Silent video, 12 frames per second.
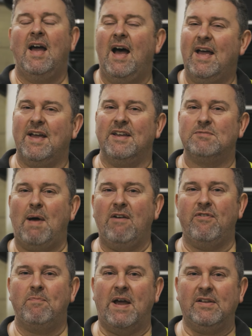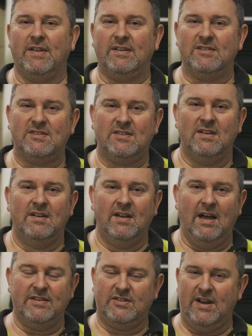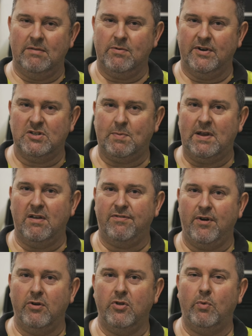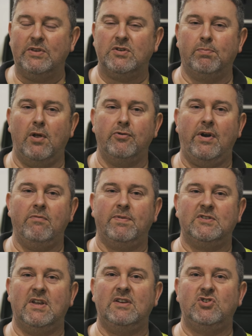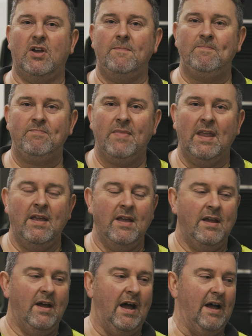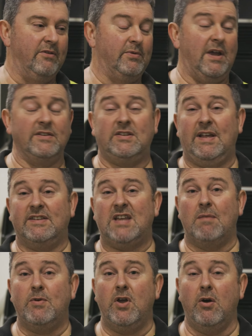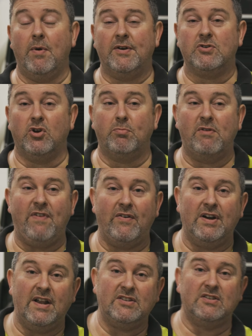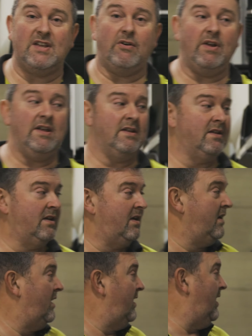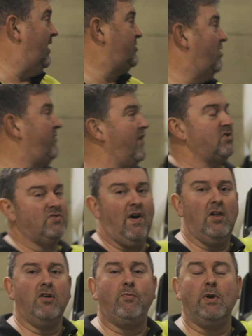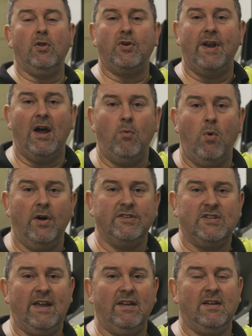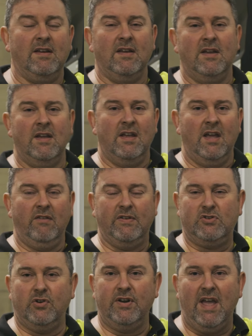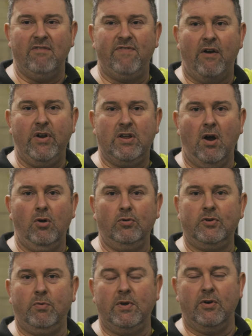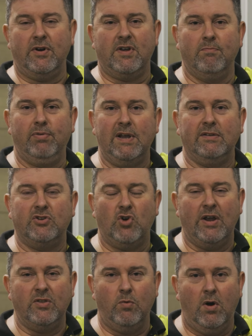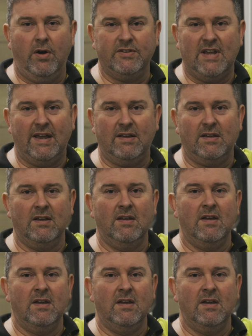Hi, it's Mark from Bay-Lynx. Uh, today I'm going to speak you through the winter blowdown procedure. Uh, we're getting to that time of year where it's going to be very necessary. Uh, so first of all, if we look at our water tank, if it's going to get very cold, we're going to completely drain the water tank.